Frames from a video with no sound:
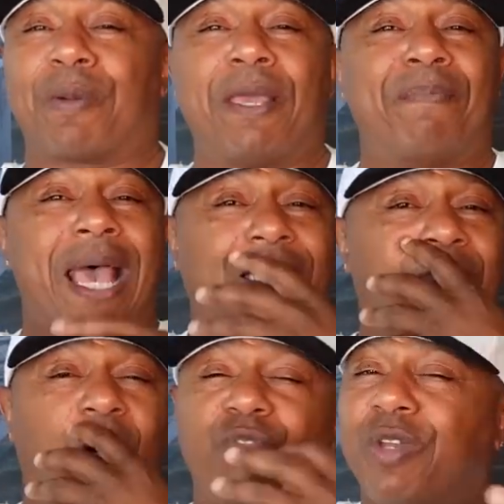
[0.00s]
played
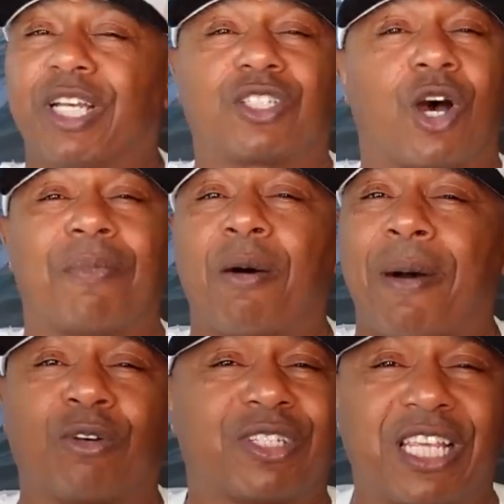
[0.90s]
basketball. We were talking
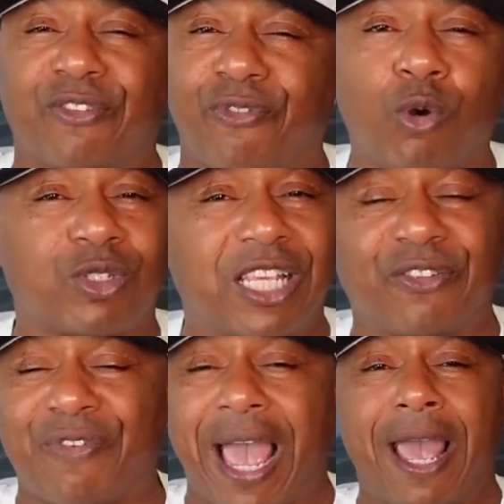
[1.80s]
about six four,
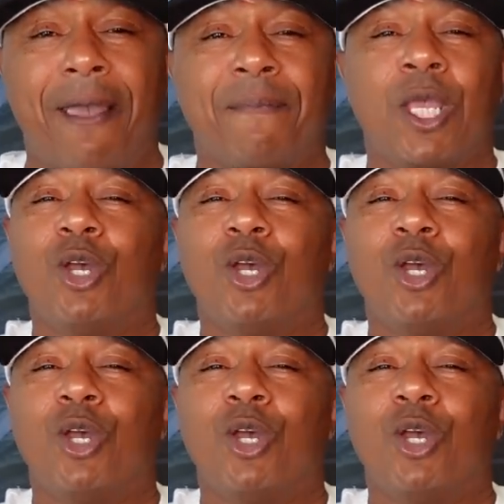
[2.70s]
six five.